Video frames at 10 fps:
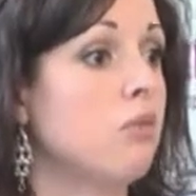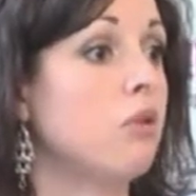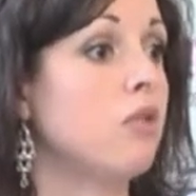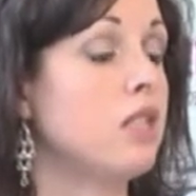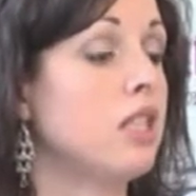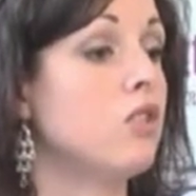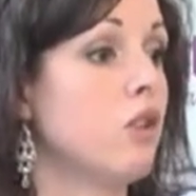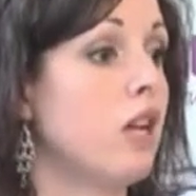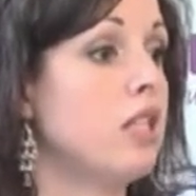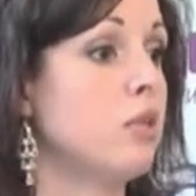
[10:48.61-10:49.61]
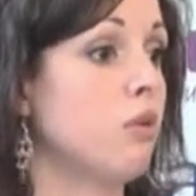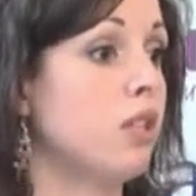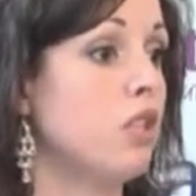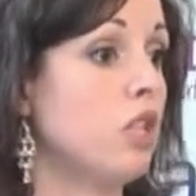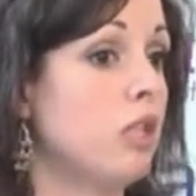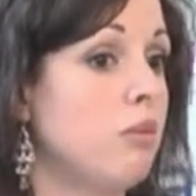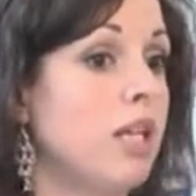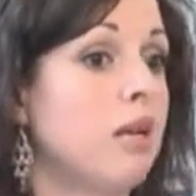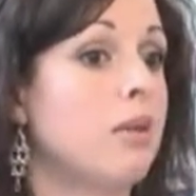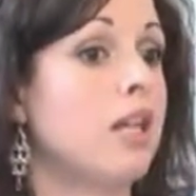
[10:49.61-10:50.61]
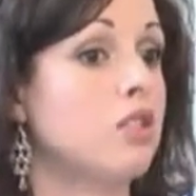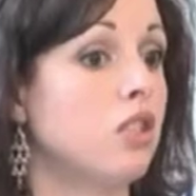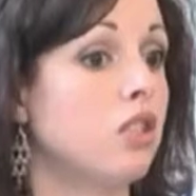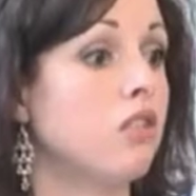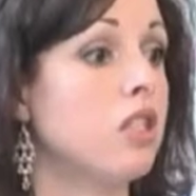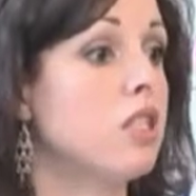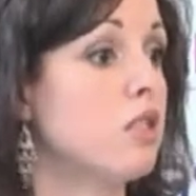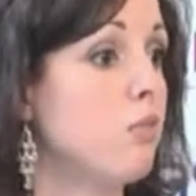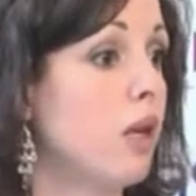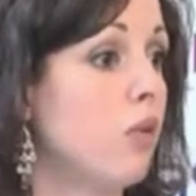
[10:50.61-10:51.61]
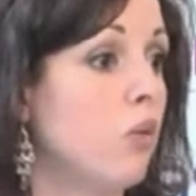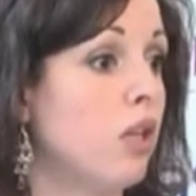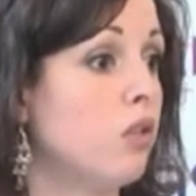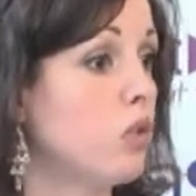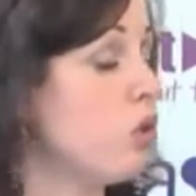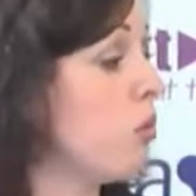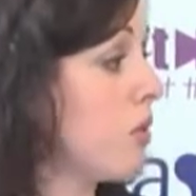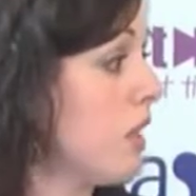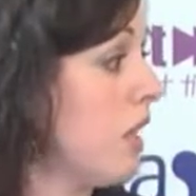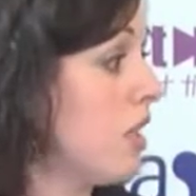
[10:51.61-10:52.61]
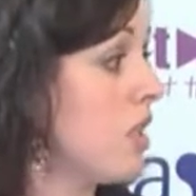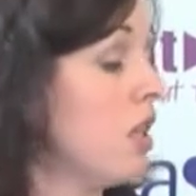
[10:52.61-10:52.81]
we've seen trends where the gender pay gap has decreased by 1 or 2%